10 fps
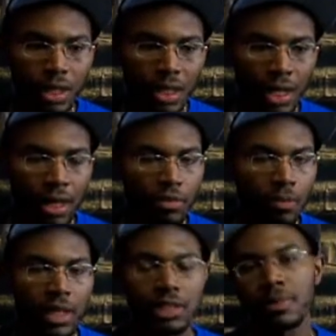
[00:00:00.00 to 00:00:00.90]
not
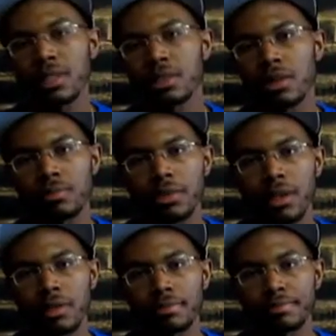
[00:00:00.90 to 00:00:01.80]
everybody speaks on them. So
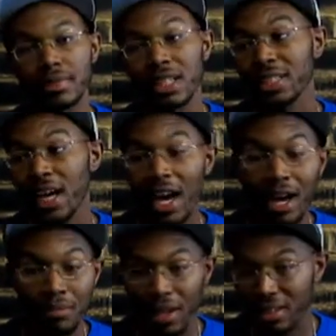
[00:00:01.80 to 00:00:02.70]
that's how I
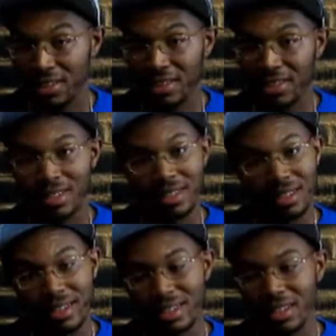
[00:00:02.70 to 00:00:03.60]
balance it.
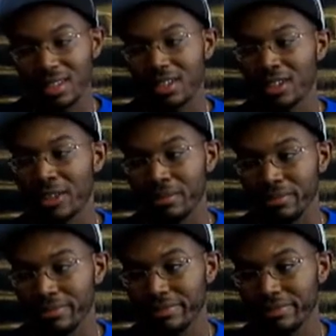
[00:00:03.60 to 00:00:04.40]
And